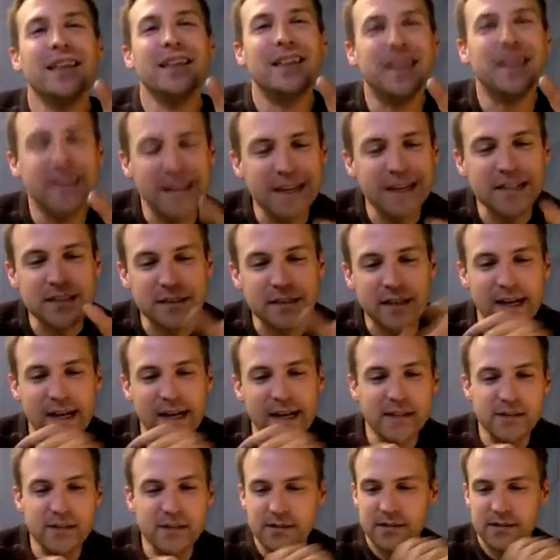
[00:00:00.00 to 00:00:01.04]
The next
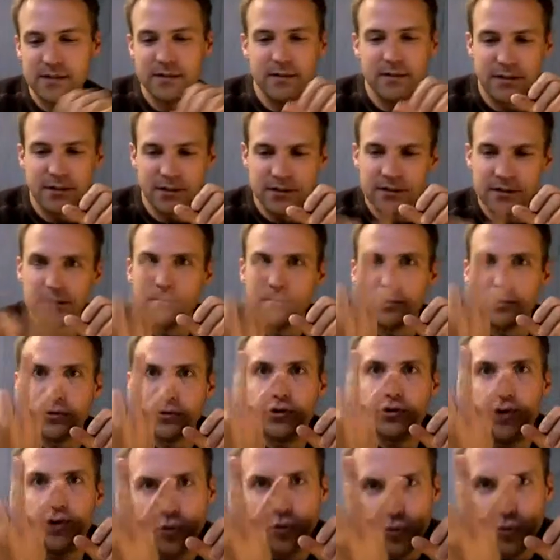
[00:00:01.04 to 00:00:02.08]
class, this is number
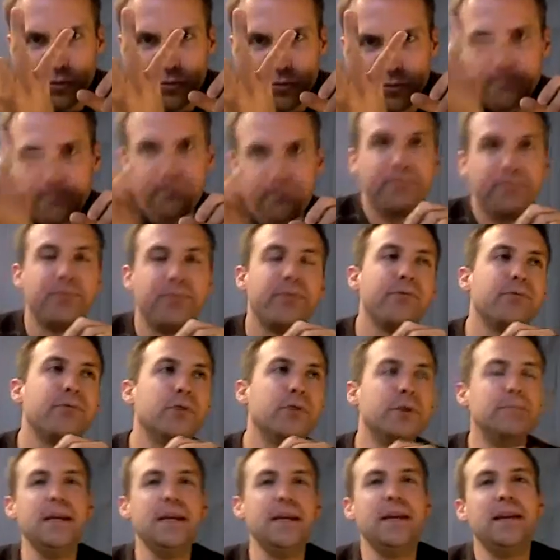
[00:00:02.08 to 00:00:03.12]
2,
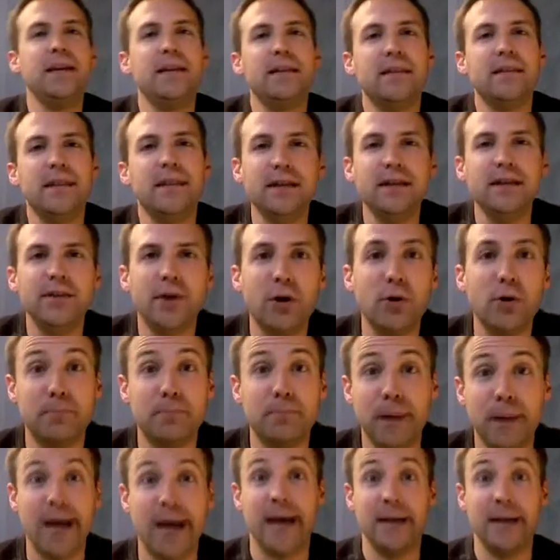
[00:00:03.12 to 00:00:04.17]
would be the
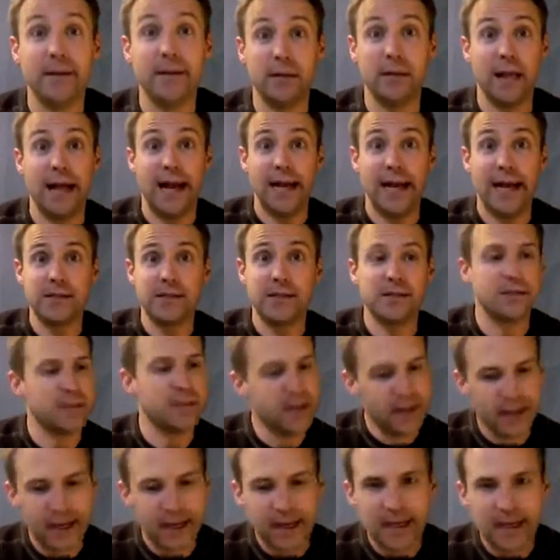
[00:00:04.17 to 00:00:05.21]
Notepad class.
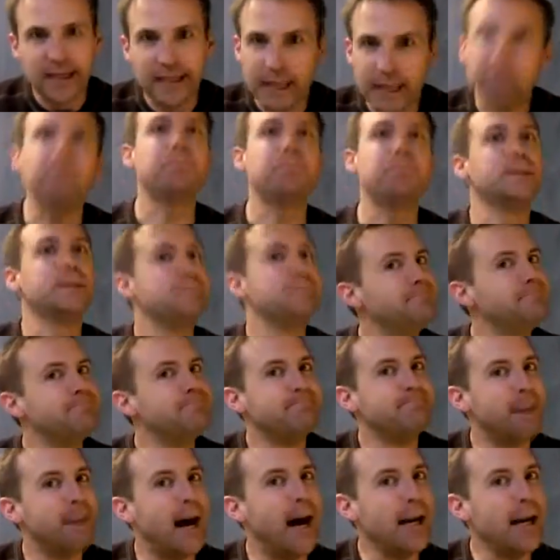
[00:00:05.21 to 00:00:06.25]
Yep.
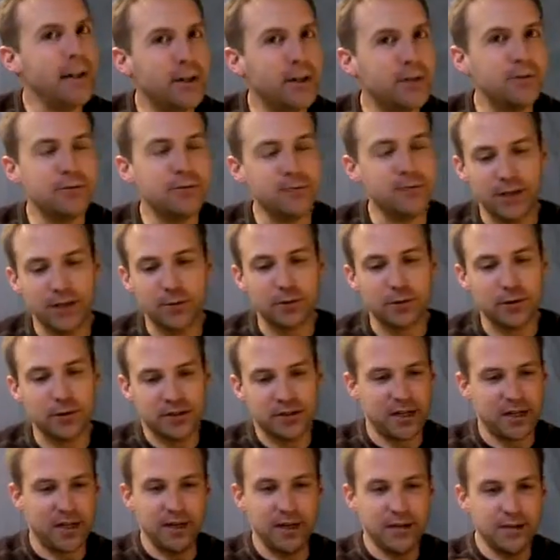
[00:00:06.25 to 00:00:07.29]
I know there were
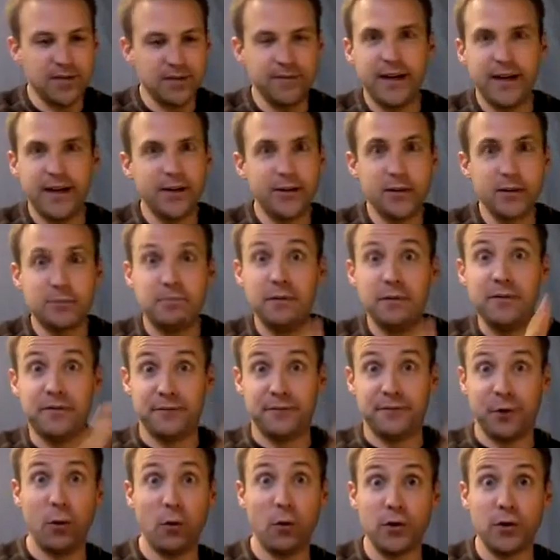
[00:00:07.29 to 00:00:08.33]
tons of editors
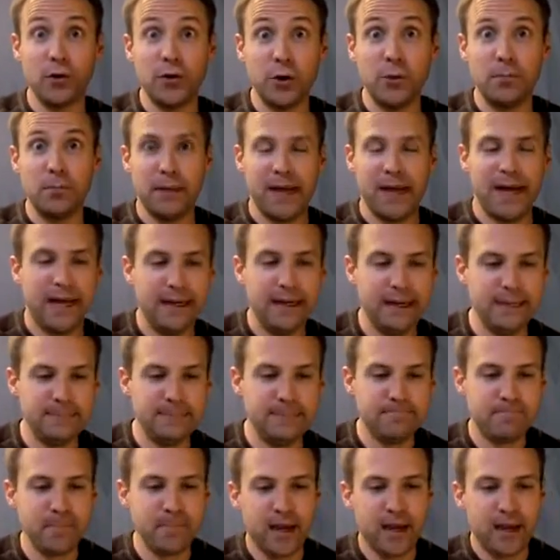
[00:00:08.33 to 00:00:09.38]
before Notepad,
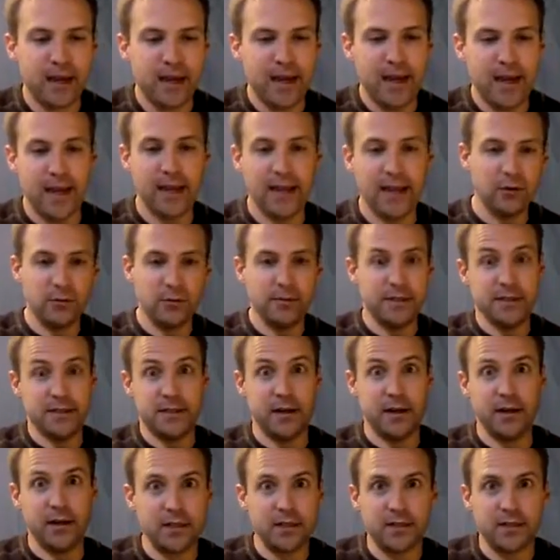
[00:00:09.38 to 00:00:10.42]
and there have been
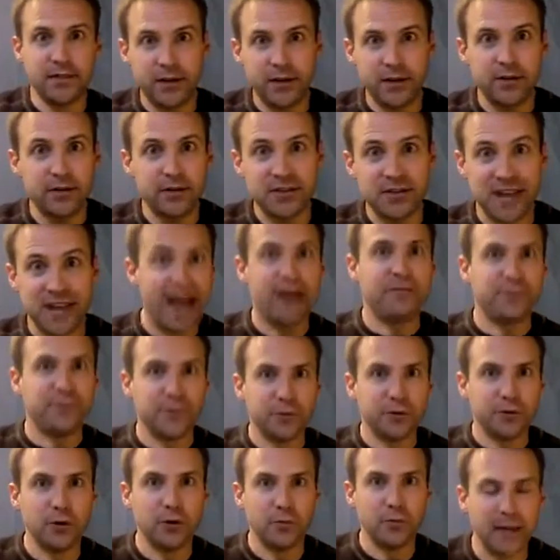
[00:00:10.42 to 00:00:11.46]
tons of editors
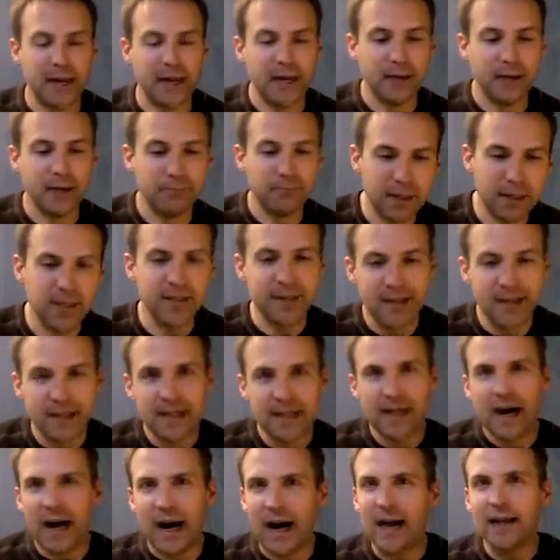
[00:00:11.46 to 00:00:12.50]
after Notepad, but
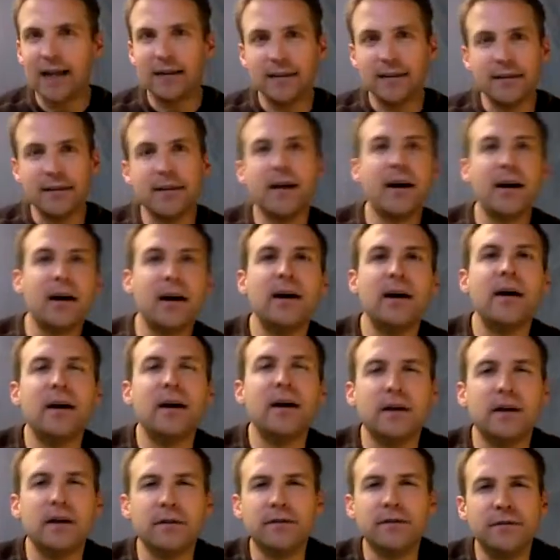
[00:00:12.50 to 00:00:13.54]
I
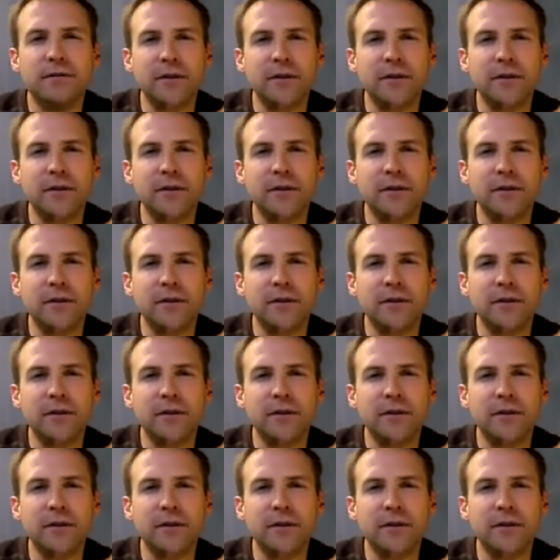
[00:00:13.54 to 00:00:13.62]
love